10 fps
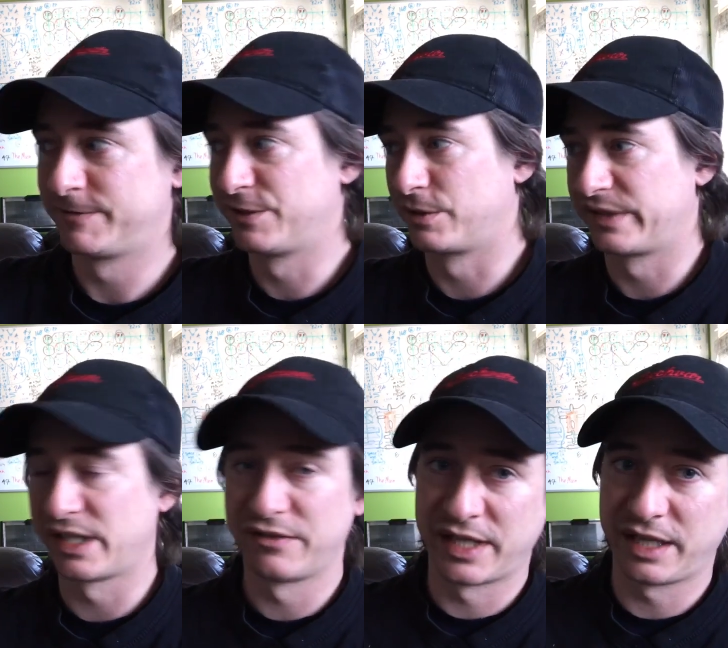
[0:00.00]
circle
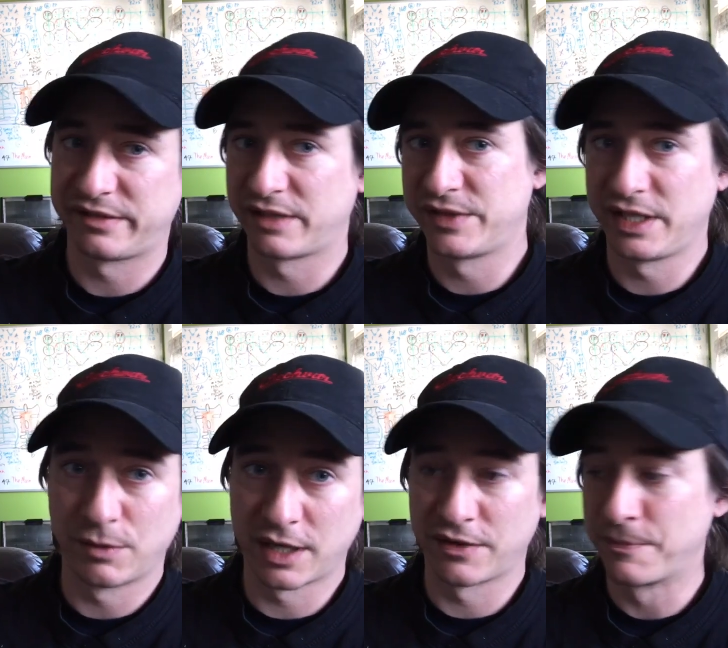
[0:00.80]
7, 8,
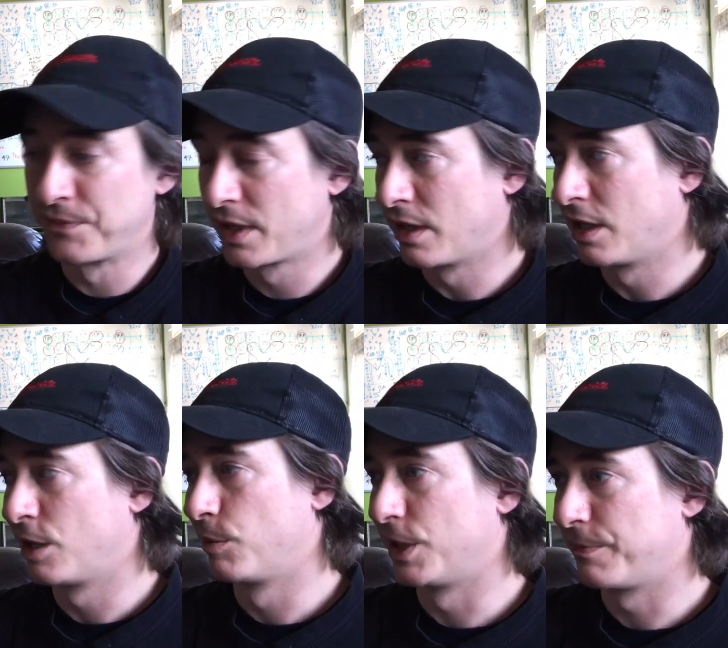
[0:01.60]
17, whatever.
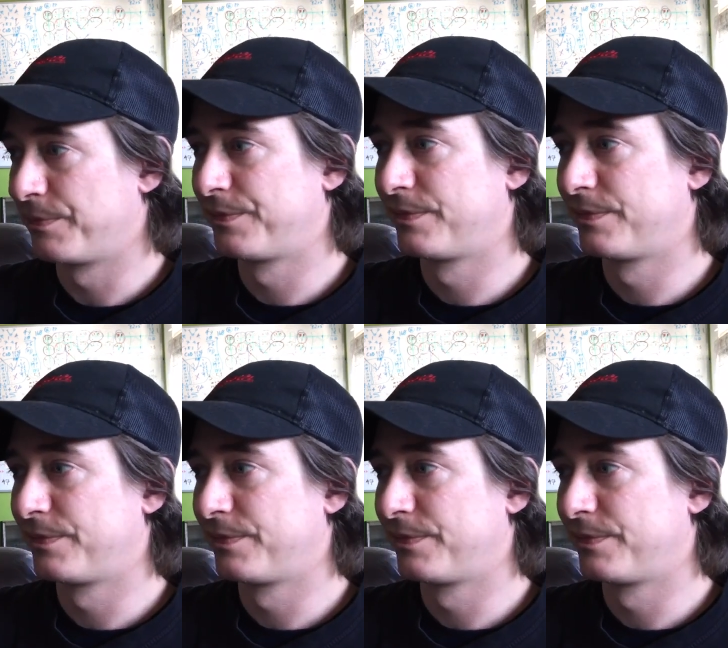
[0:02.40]
But